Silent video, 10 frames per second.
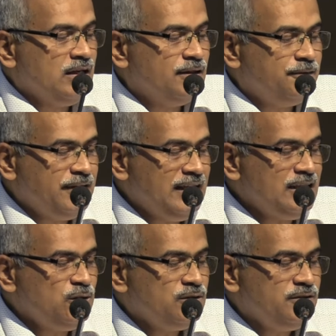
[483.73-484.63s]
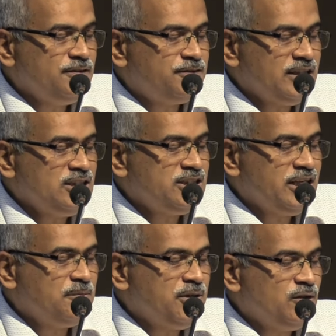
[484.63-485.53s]
The failure to
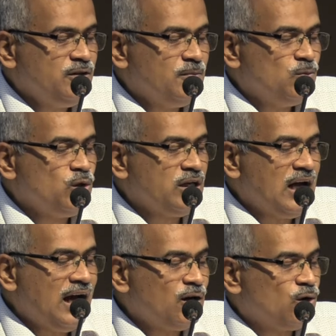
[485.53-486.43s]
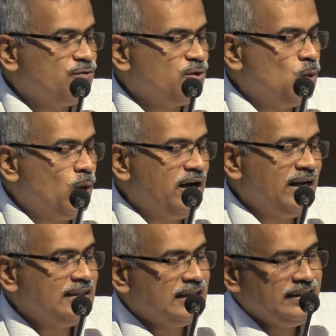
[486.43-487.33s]
differentiate between the Munkar of Goa
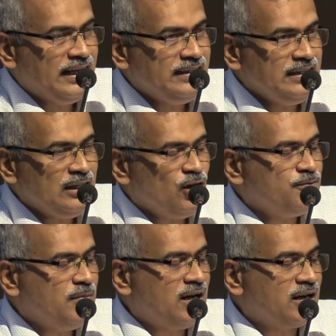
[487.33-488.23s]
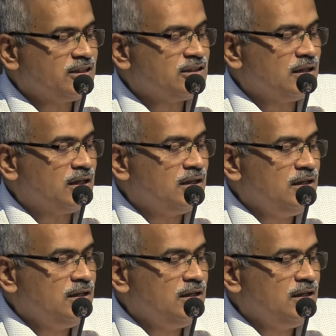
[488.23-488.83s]
and the tenant of Maharashtra